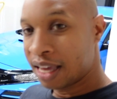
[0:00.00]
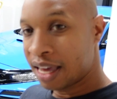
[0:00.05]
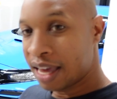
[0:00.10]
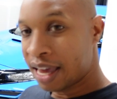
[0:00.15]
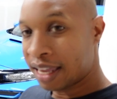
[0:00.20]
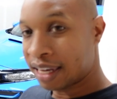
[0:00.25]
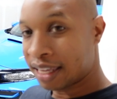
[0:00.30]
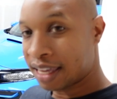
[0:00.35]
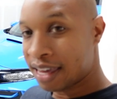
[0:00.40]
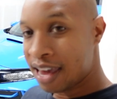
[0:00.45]

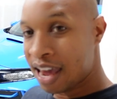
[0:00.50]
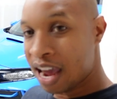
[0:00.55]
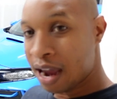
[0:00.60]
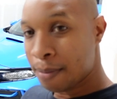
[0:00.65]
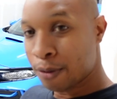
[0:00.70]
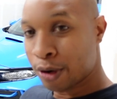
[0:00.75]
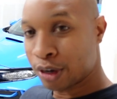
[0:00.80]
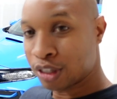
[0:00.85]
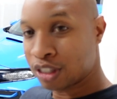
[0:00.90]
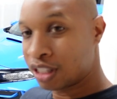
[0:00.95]
and the
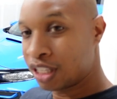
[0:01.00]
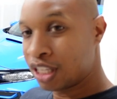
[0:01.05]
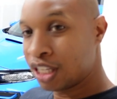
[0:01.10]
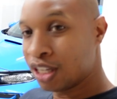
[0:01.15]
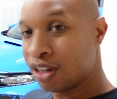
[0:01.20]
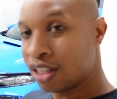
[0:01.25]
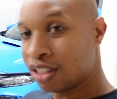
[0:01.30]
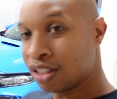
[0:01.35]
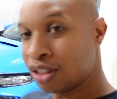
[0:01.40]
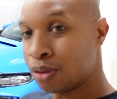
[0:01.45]
camera
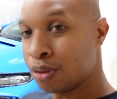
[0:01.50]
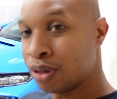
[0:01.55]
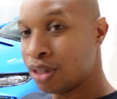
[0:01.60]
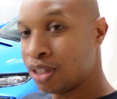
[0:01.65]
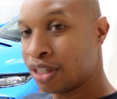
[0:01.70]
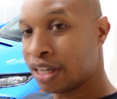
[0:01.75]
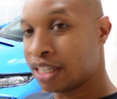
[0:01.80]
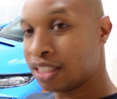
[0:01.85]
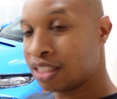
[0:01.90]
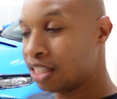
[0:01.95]
still doesn't do
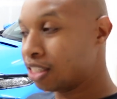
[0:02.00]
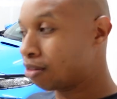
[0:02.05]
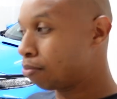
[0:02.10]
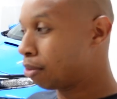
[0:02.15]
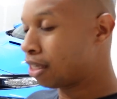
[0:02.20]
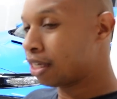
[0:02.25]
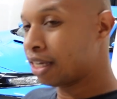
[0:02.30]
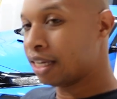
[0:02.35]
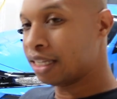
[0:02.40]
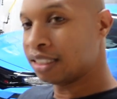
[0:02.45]
it justice
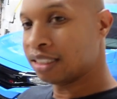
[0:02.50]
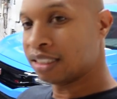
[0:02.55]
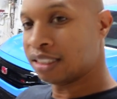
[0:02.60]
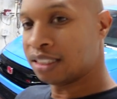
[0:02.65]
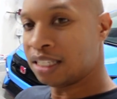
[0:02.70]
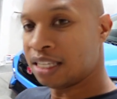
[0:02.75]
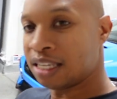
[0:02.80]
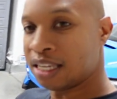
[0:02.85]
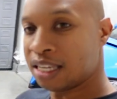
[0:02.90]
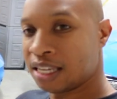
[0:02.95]
because
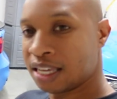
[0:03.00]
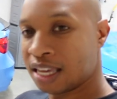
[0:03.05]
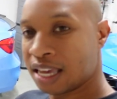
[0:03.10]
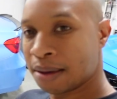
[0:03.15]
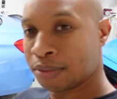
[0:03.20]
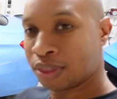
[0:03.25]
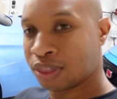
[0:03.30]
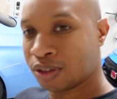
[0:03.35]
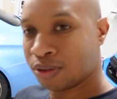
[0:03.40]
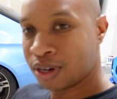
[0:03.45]
the
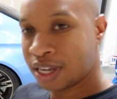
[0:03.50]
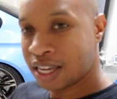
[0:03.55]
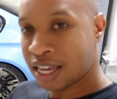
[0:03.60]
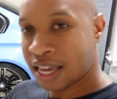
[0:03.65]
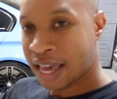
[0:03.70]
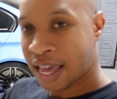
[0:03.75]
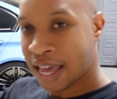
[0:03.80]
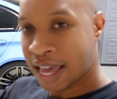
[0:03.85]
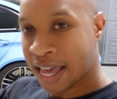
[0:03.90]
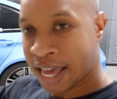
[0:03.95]

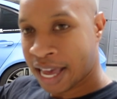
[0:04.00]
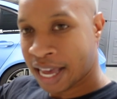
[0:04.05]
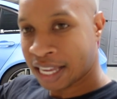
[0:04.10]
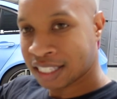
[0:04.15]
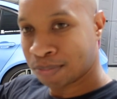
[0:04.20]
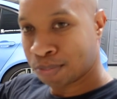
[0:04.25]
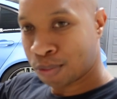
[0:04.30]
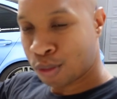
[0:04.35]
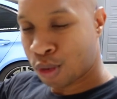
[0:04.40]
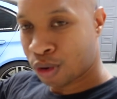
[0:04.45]
M3
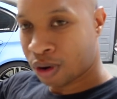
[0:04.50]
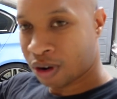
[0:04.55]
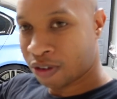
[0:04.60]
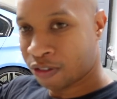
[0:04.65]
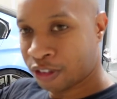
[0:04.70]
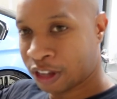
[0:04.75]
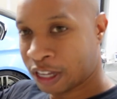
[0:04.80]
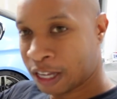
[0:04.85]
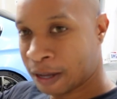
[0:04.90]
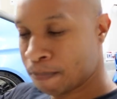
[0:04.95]
has more
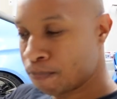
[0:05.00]
of